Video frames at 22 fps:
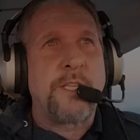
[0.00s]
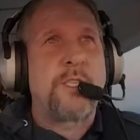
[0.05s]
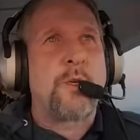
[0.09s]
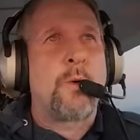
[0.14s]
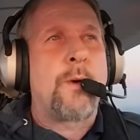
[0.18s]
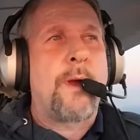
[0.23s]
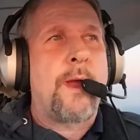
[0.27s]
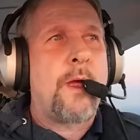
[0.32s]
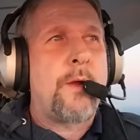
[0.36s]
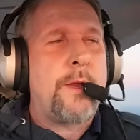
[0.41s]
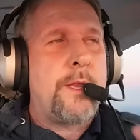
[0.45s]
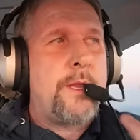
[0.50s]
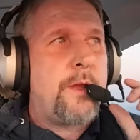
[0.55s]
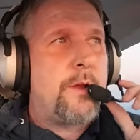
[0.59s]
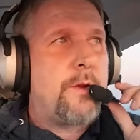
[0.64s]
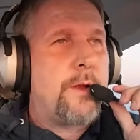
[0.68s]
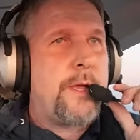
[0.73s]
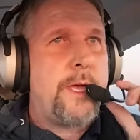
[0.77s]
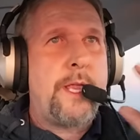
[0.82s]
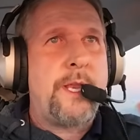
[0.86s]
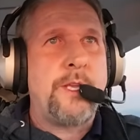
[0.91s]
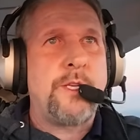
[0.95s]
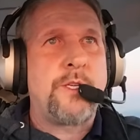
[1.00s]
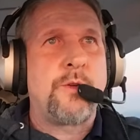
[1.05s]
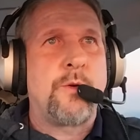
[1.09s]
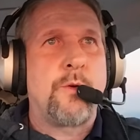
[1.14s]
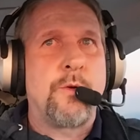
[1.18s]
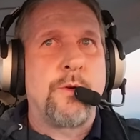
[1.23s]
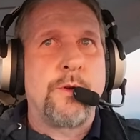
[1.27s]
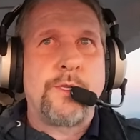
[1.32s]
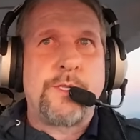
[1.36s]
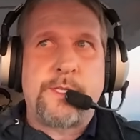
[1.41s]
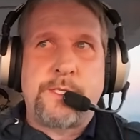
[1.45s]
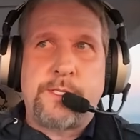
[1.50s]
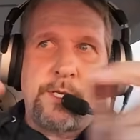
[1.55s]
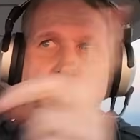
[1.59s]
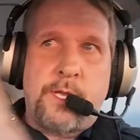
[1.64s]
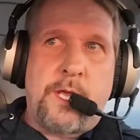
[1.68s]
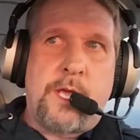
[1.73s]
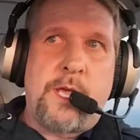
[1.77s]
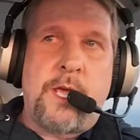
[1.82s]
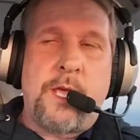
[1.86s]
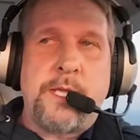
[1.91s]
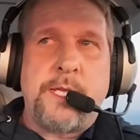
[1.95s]
so we're out here headed towards
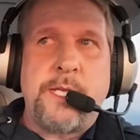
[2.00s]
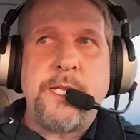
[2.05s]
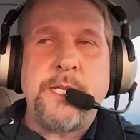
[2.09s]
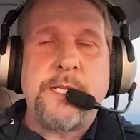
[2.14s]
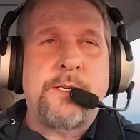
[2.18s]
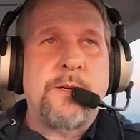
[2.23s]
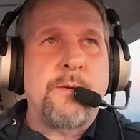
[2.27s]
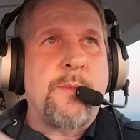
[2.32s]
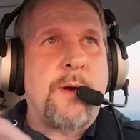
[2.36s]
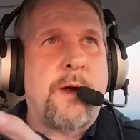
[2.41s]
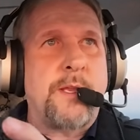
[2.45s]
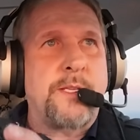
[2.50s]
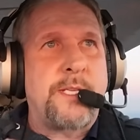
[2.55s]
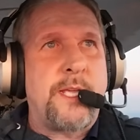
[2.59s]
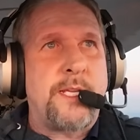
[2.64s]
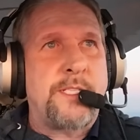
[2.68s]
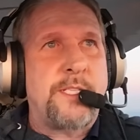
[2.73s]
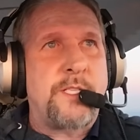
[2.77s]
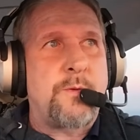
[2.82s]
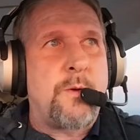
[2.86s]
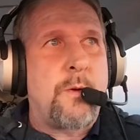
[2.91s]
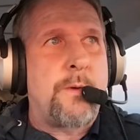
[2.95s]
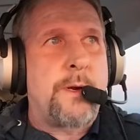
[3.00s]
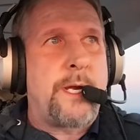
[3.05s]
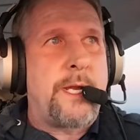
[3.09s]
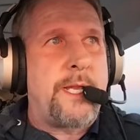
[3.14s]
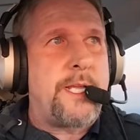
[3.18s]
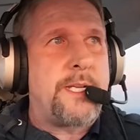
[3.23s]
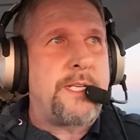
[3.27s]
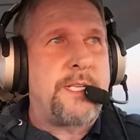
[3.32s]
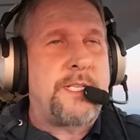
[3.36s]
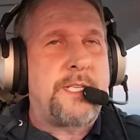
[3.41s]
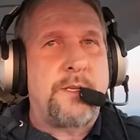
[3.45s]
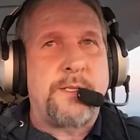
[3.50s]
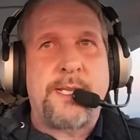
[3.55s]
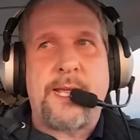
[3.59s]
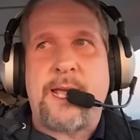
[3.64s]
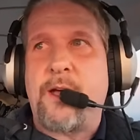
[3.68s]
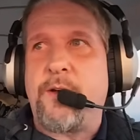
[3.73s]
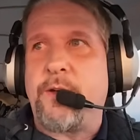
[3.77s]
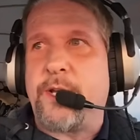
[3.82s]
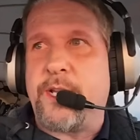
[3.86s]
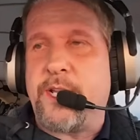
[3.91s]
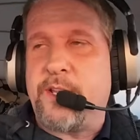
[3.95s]
uh, eastern part of Texas where we're going to get to
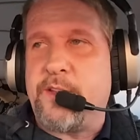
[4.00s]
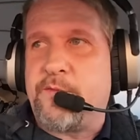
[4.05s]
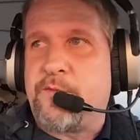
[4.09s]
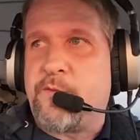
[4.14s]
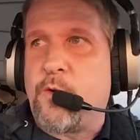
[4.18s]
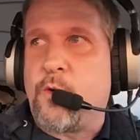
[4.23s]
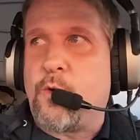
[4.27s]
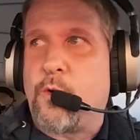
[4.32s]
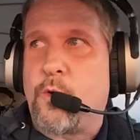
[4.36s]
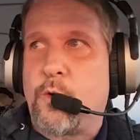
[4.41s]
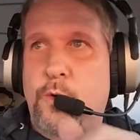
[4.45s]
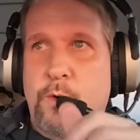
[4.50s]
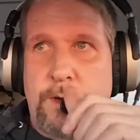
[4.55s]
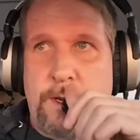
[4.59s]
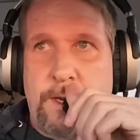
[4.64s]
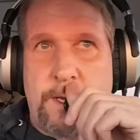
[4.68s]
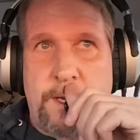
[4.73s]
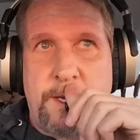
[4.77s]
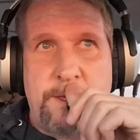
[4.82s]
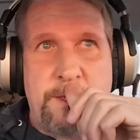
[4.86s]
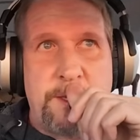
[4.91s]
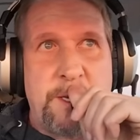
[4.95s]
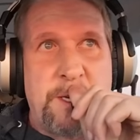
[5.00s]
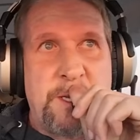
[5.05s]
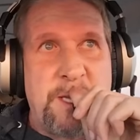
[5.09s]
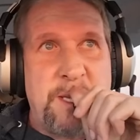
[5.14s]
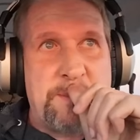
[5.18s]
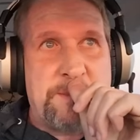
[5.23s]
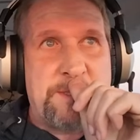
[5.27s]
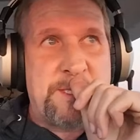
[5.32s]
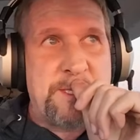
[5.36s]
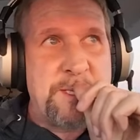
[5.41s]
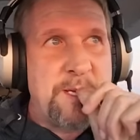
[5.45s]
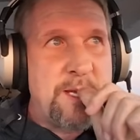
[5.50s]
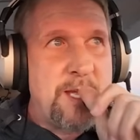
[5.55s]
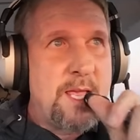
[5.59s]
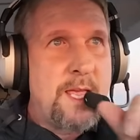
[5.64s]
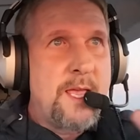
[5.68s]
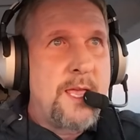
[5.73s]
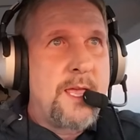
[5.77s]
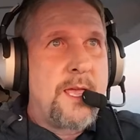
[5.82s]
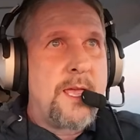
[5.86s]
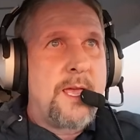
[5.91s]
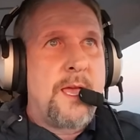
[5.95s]
totality for uh, the eclipse.
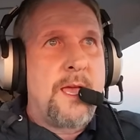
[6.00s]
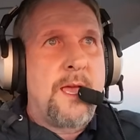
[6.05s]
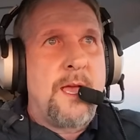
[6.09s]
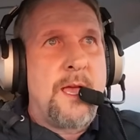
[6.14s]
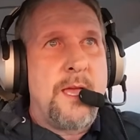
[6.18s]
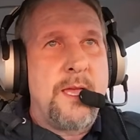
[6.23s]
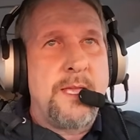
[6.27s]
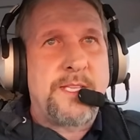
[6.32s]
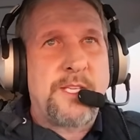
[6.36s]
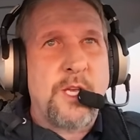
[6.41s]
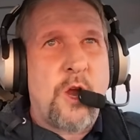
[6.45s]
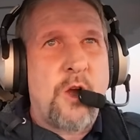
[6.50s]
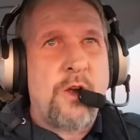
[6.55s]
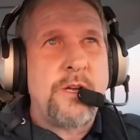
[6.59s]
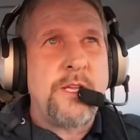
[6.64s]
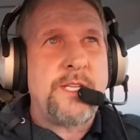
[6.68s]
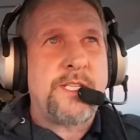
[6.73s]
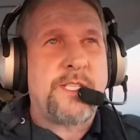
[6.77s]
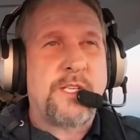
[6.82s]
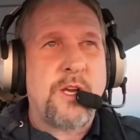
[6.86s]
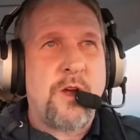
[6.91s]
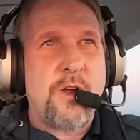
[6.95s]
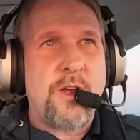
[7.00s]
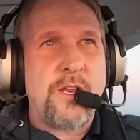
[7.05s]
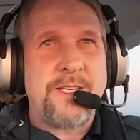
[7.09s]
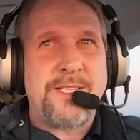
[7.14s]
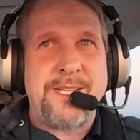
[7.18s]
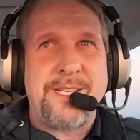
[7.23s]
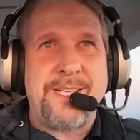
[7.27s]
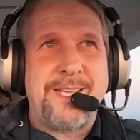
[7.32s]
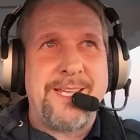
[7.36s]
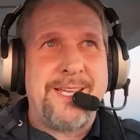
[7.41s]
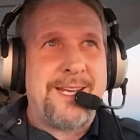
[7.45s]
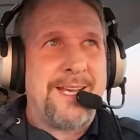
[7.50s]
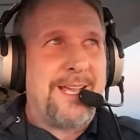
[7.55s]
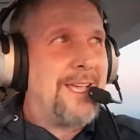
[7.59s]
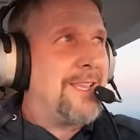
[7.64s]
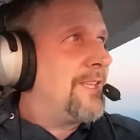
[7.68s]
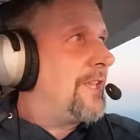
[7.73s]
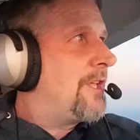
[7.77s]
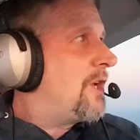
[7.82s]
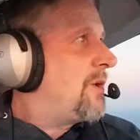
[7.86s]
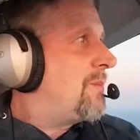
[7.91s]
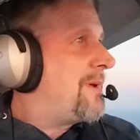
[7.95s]
It's already started to get a
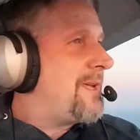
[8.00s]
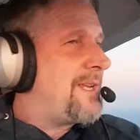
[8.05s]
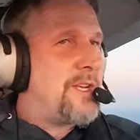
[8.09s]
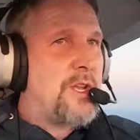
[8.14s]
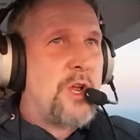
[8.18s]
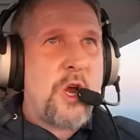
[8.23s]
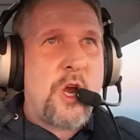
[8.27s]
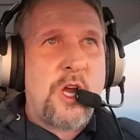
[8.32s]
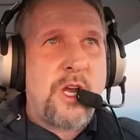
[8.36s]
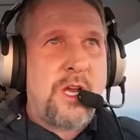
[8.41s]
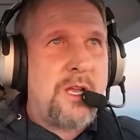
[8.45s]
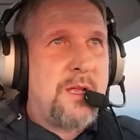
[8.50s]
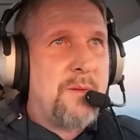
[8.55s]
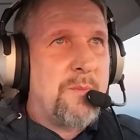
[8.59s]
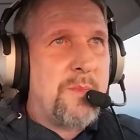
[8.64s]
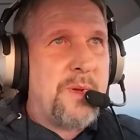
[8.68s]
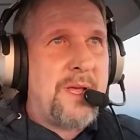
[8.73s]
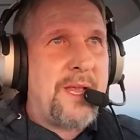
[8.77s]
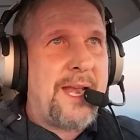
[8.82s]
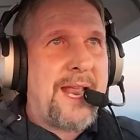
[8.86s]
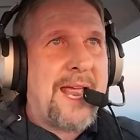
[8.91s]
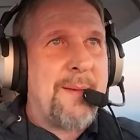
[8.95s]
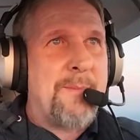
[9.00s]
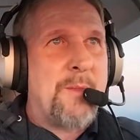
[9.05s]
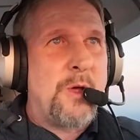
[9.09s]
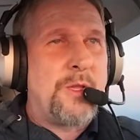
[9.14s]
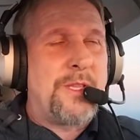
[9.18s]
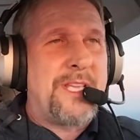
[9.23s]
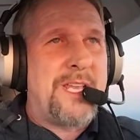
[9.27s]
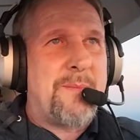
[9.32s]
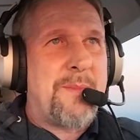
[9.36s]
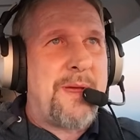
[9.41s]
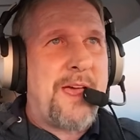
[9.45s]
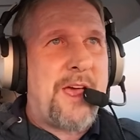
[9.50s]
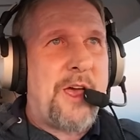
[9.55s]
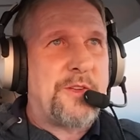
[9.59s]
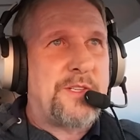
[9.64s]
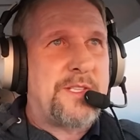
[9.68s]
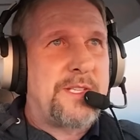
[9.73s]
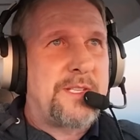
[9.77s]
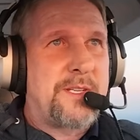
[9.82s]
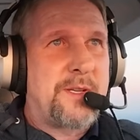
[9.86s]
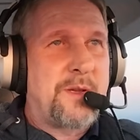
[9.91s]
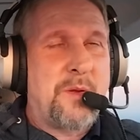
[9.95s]
little bit dark, but I'm only about
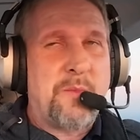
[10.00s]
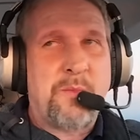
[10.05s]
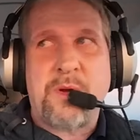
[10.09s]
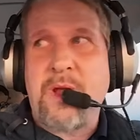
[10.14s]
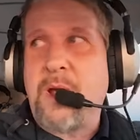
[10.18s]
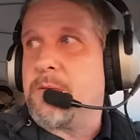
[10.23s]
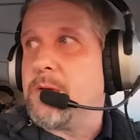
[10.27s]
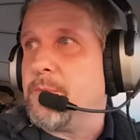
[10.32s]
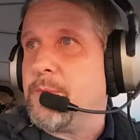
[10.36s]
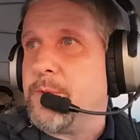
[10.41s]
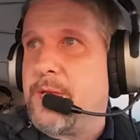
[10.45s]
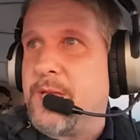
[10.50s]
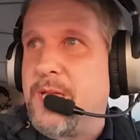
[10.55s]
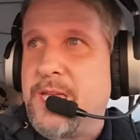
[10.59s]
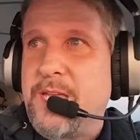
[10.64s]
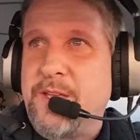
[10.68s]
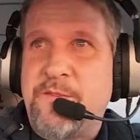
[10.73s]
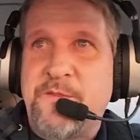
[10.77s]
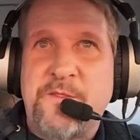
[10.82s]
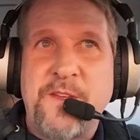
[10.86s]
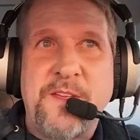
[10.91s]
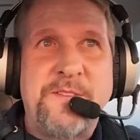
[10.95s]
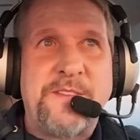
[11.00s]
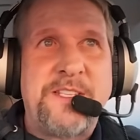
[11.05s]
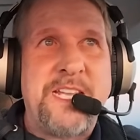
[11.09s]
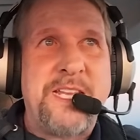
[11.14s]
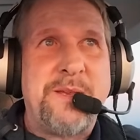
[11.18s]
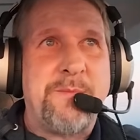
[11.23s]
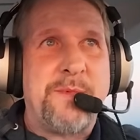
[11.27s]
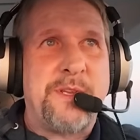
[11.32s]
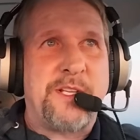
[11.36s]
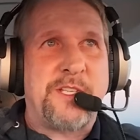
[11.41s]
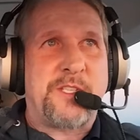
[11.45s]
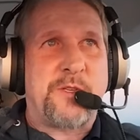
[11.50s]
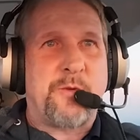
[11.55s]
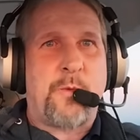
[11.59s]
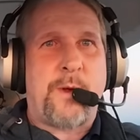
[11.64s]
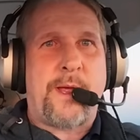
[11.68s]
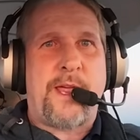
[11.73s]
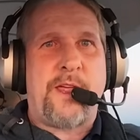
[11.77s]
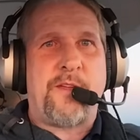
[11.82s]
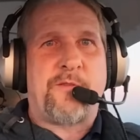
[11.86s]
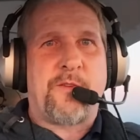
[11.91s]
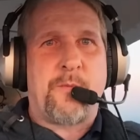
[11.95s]
probably fifteen minutes
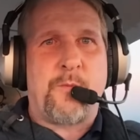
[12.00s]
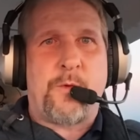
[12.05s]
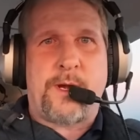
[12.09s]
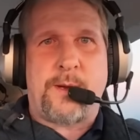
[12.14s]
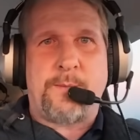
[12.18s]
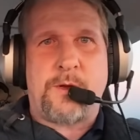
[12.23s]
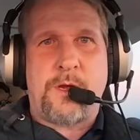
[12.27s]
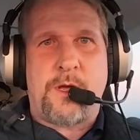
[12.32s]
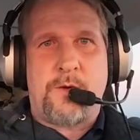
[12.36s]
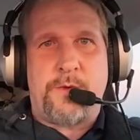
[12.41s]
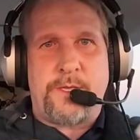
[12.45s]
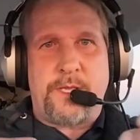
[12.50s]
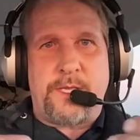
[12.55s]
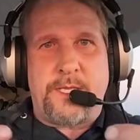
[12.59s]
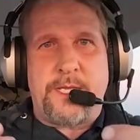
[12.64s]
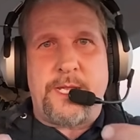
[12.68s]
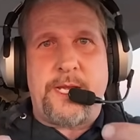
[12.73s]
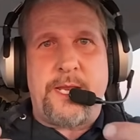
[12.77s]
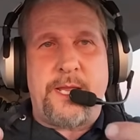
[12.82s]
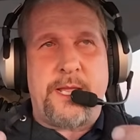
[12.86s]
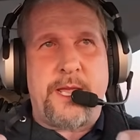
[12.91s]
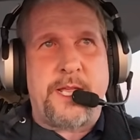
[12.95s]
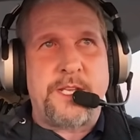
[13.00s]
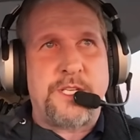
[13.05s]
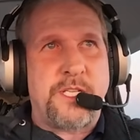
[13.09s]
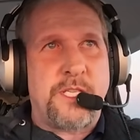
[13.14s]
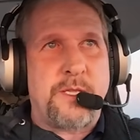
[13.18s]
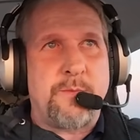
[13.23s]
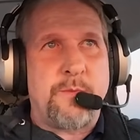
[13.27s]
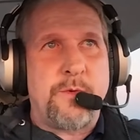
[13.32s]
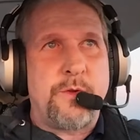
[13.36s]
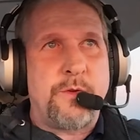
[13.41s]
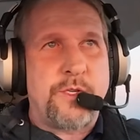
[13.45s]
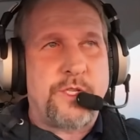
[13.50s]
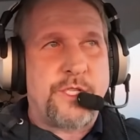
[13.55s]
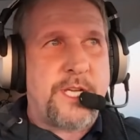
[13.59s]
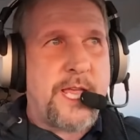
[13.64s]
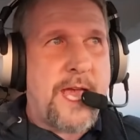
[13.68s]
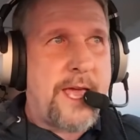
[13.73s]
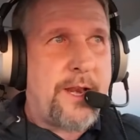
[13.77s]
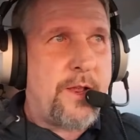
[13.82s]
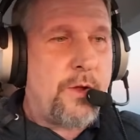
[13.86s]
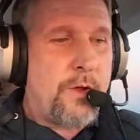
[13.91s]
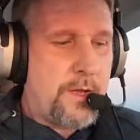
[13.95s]
away from what I'm calling the leading edge of the moon
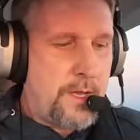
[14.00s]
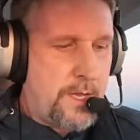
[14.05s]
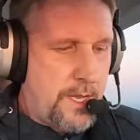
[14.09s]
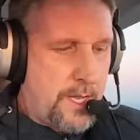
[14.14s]
shadow.